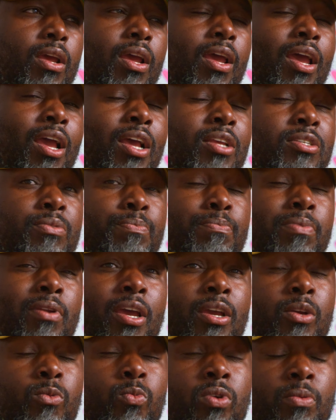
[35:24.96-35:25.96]
As a
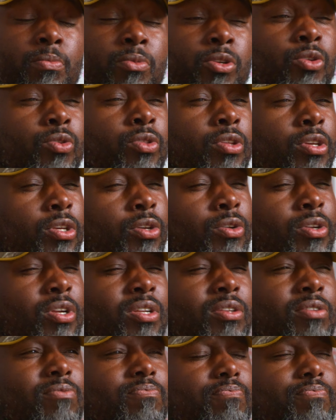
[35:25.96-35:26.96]
Black woman, do you think you're in a,
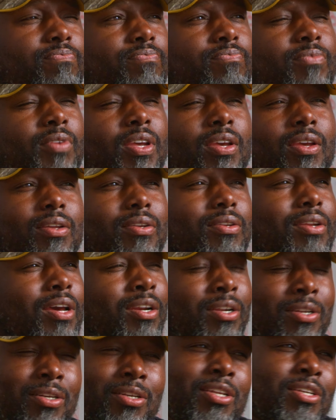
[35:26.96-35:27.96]
not
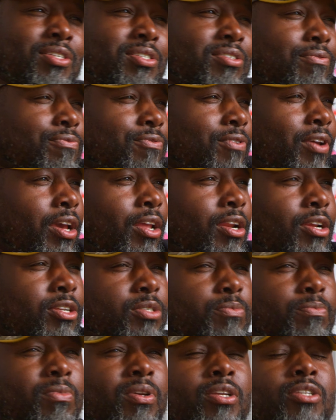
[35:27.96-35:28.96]
a disadvantage,
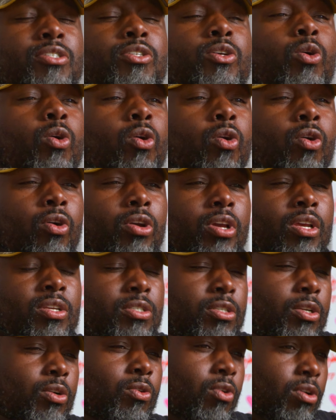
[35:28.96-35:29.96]
but mm-hmm. Is
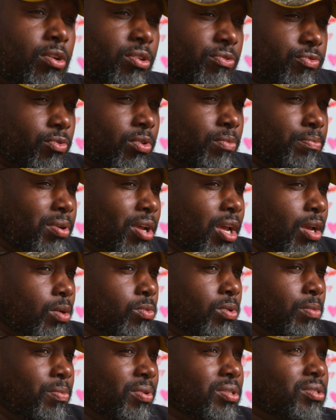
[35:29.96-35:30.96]
it harder for a Black
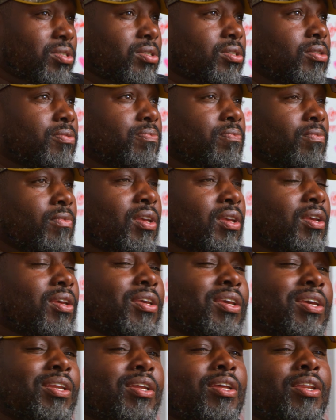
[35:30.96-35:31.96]
woman to
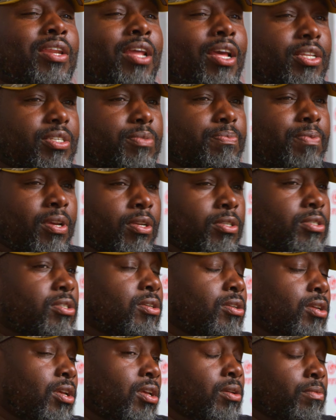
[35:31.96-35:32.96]
get in that space
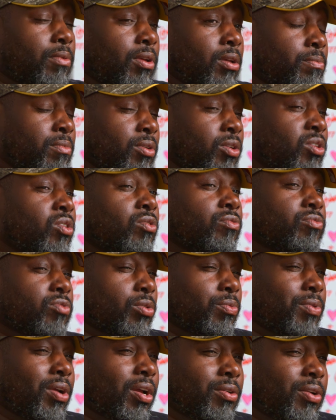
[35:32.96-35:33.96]
and maneuver
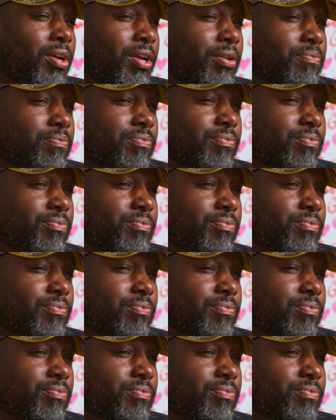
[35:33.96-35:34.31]
around that?